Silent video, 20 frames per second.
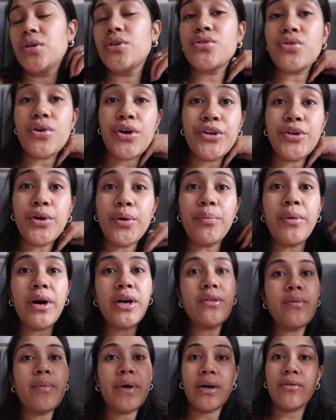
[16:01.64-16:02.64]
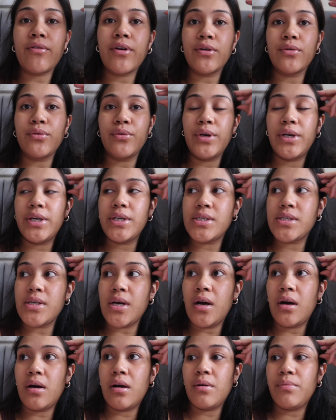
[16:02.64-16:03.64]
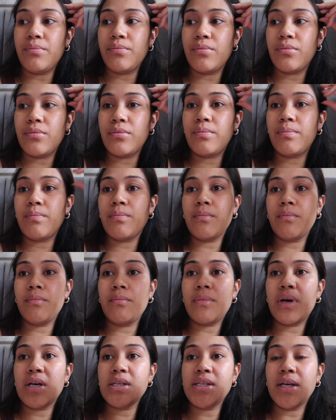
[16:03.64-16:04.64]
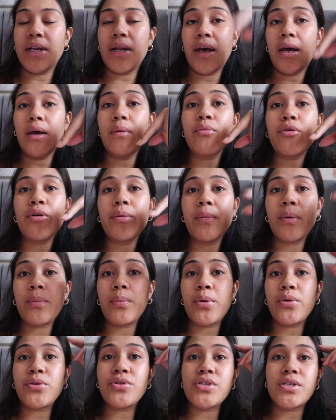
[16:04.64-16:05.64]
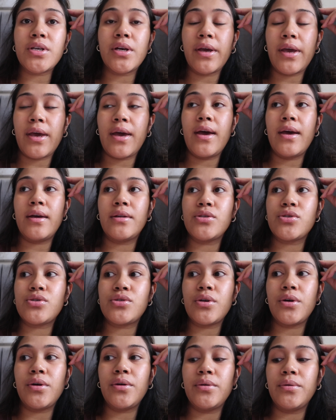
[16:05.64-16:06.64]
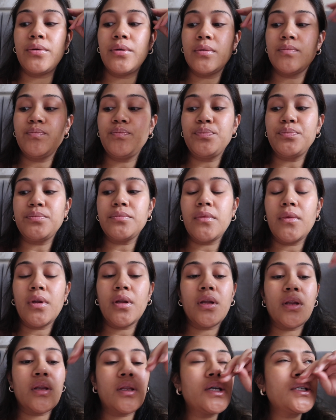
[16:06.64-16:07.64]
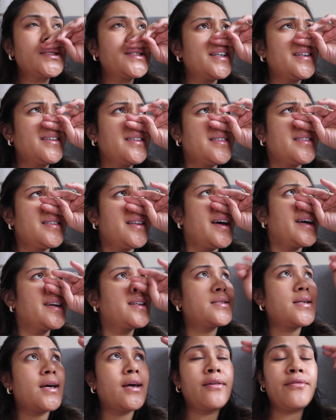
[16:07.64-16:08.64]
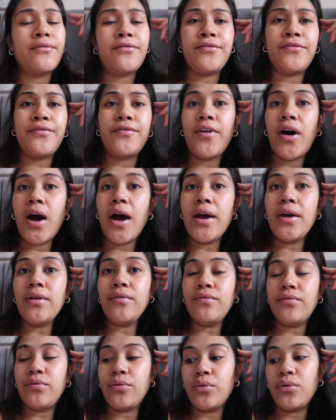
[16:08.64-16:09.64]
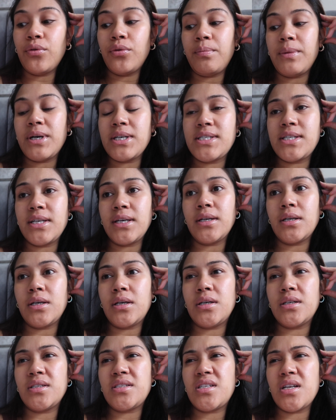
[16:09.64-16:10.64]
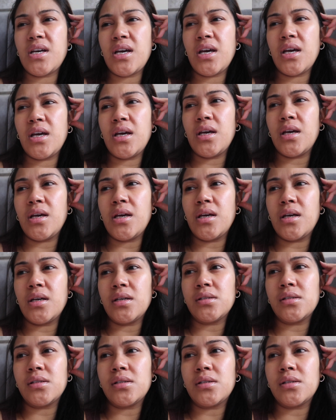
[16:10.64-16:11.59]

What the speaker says: Sorry, don't mind the background noise. Marcina and Miriam are both sick, and so this is like day 5 for Marcina, day